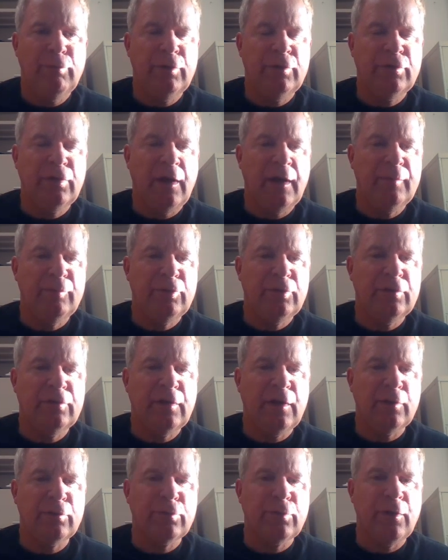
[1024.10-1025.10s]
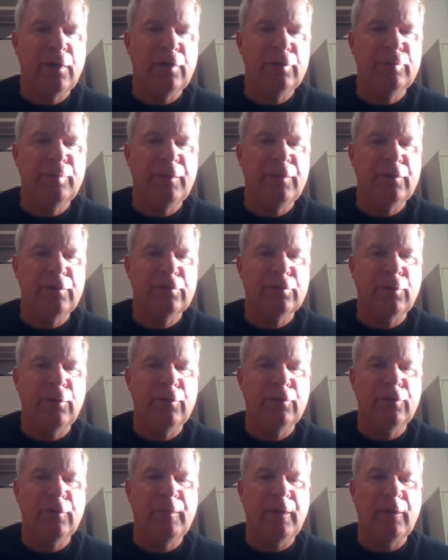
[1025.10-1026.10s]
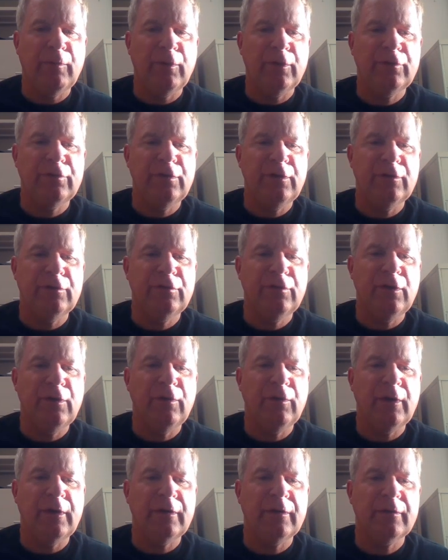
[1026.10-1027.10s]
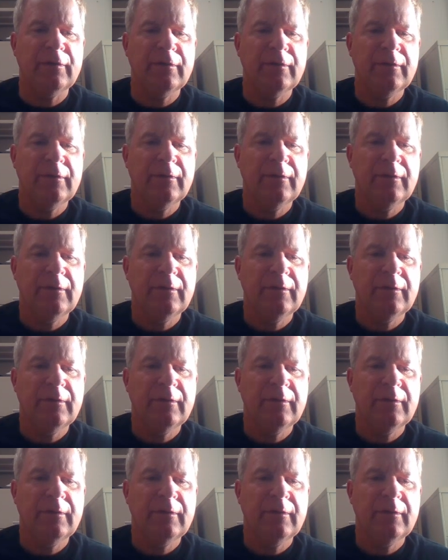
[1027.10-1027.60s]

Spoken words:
Every time she tells her husband the truth about what she is doing,